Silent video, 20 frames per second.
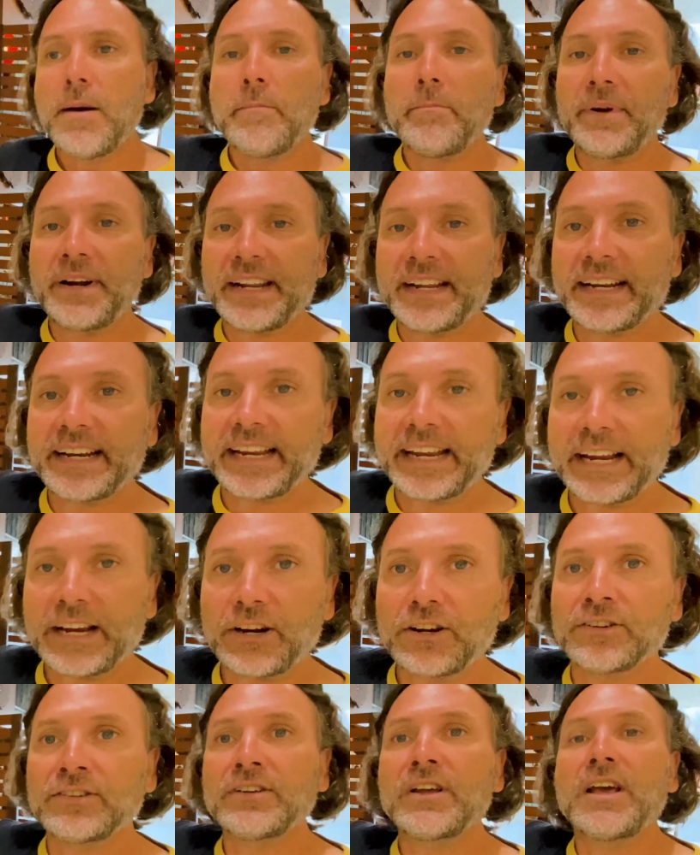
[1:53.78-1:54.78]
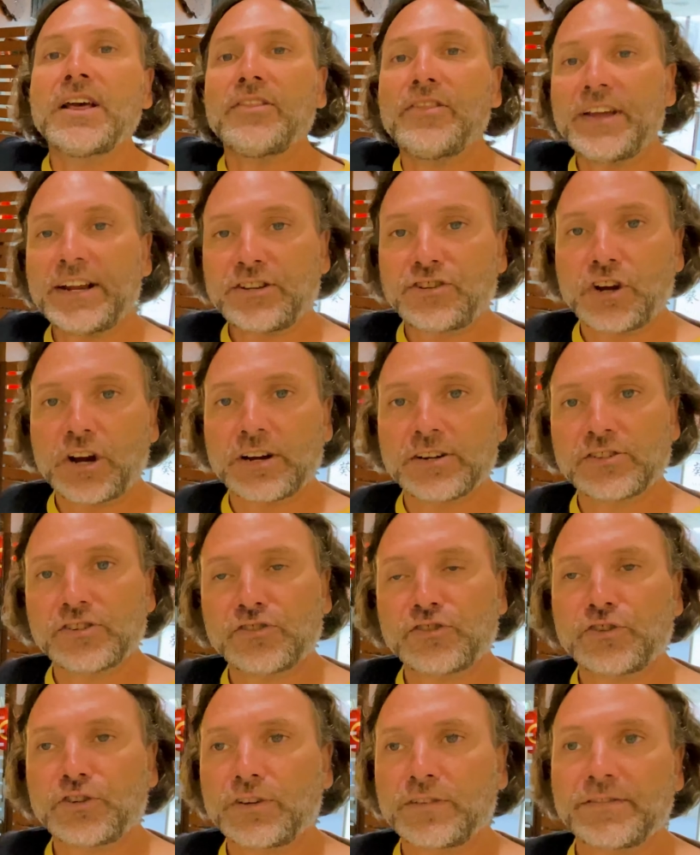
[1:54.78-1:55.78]
But in here, they charge a
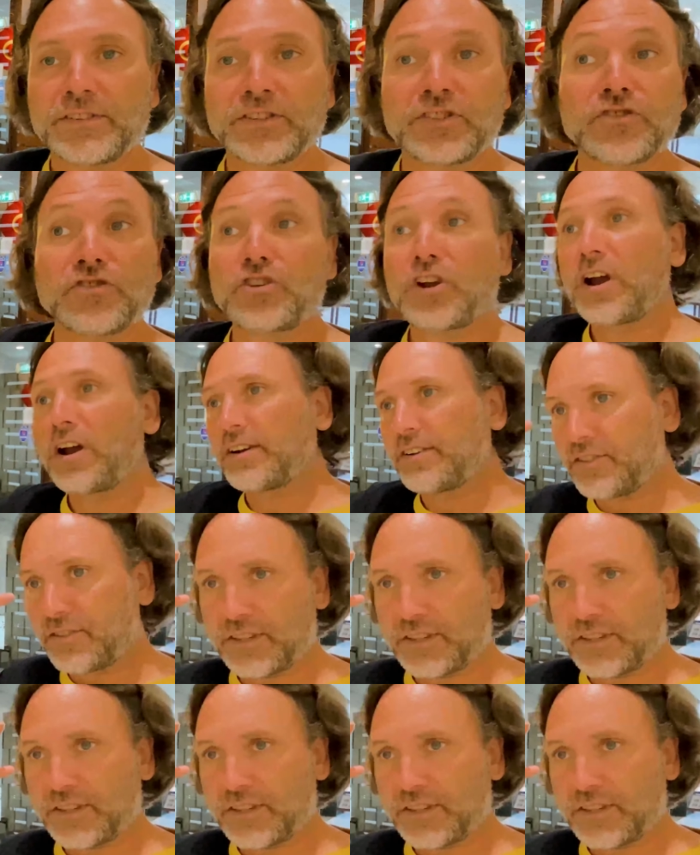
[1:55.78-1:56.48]
service charge.